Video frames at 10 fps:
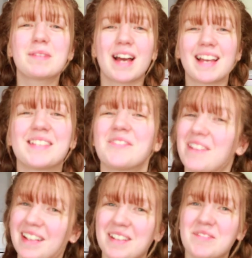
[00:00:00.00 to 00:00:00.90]
up guys,
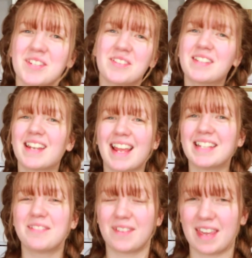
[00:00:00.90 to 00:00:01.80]
welcome to
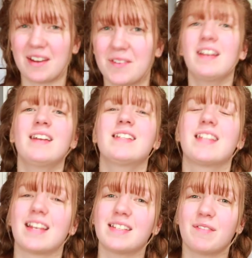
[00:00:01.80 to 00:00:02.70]
today's video.
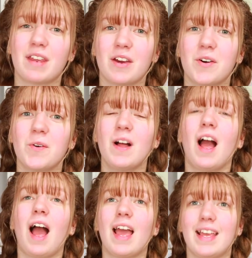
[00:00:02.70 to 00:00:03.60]
Today's video
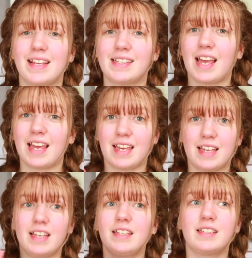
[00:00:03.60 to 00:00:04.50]
is
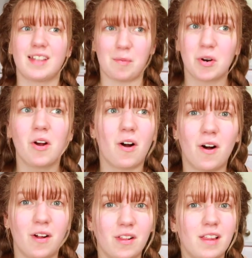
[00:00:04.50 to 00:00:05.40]
a summer
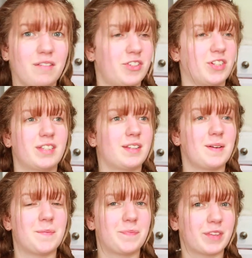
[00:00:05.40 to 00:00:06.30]
haul, just
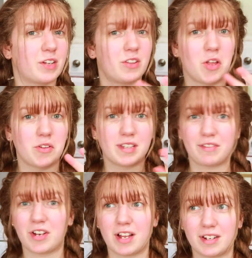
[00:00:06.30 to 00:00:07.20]
some clothes
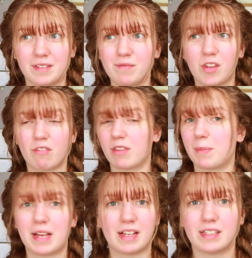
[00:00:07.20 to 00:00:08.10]
I've gotten over the
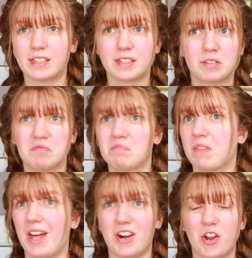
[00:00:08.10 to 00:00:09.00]
past,
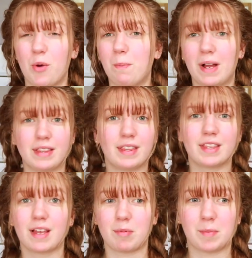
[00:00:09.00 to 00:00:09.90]
I don't know,
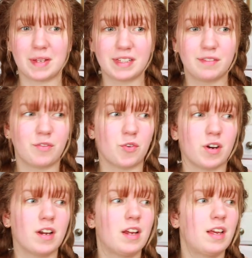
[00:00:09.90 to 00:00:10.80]
month, couple months
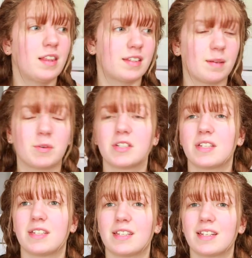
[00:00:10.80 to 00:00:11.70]
for the summer
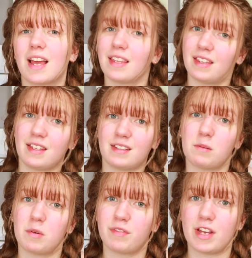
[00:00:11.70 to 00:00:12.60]
season. I think
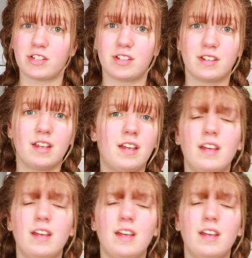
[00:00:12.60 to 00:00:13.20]
summer fashion